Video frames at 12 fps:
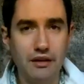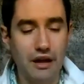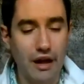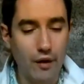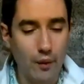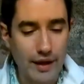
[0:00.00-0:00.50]

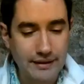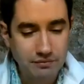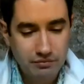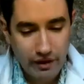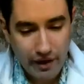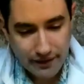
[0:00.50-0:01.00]
highway.
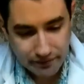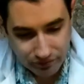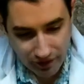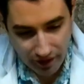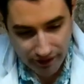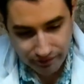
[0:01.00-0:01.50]

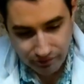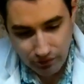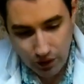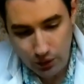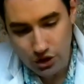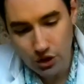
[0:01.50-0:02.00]

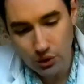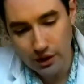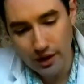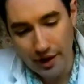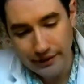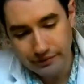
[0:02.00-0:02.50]
Don't want to choke
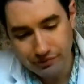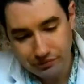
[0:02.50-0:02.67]
on that.